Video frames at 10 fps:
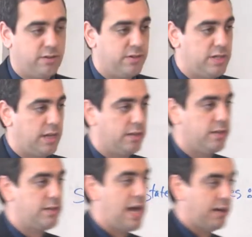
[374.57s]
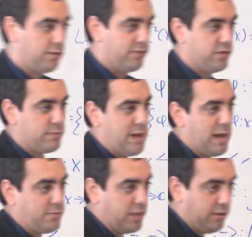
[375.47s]
So if you take the dagger of those
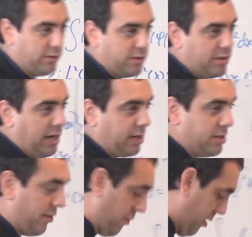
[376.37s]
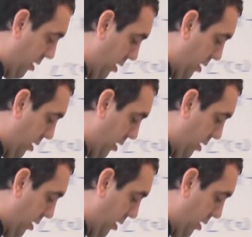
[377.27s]
maps, they go to their negative.